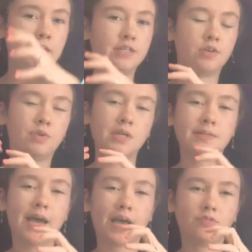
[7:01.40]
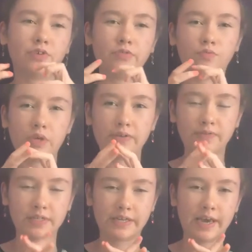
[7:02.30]
don't exactly weave
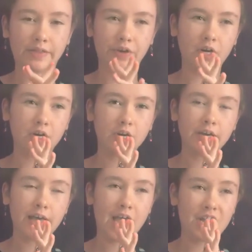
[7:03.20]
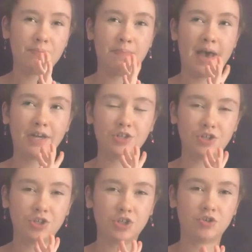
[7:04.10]
together and mesh
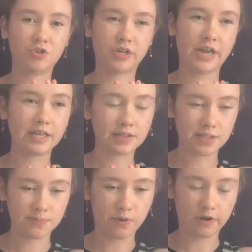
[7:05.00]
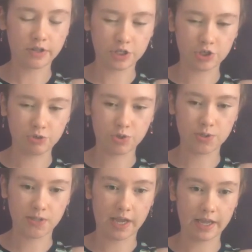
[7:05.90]
to create this book that you just
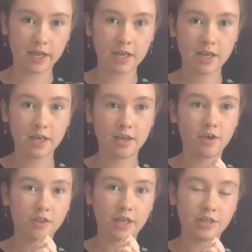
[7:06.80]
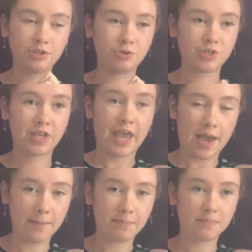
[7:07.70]
like, that you just
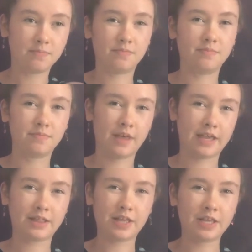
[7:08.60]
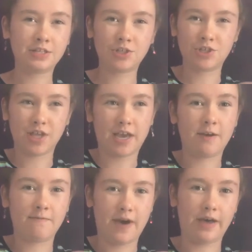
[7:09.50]
can't, like, it's just like
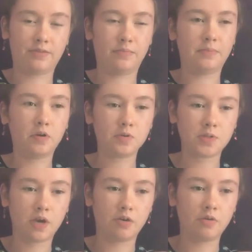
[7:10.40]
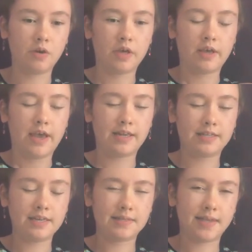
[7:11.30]
unfathomable. So it
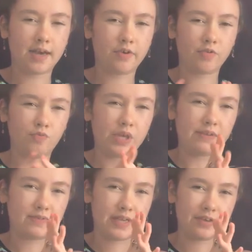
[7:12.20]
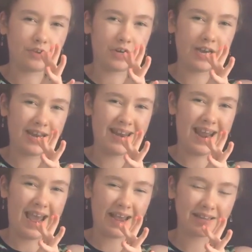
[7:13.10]
didn't exactly weave together and
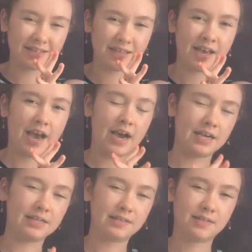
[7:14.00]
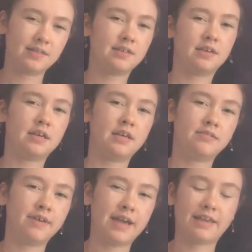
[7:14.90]
connect as
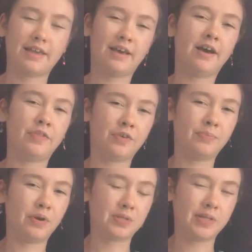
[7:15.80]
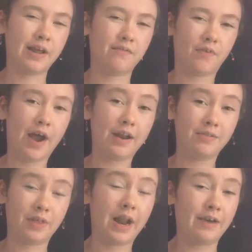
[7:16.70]
like other books that I've read
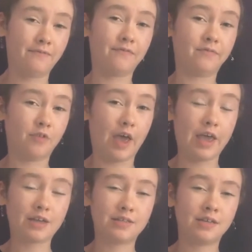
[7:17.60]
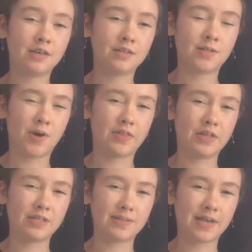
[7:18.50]
that I've liked. So I think
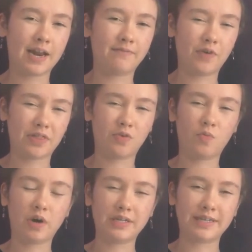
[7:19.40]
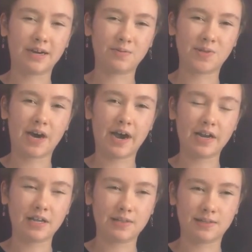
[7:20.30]
that's kind of like the one
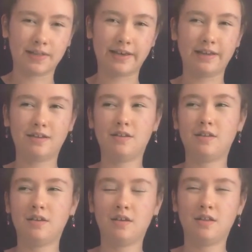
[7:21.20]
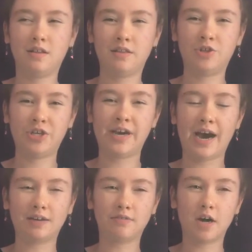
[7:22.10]
downside, is that she
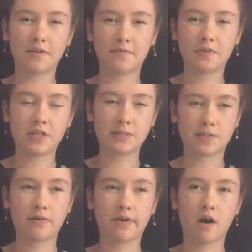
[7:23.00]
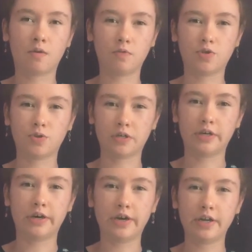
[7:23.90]
had a lot of different things going on which were
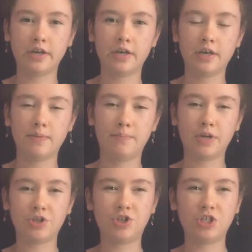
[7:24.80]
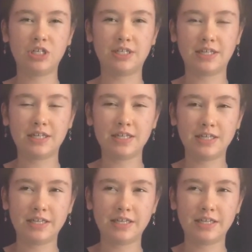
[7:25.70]
good, but she didn't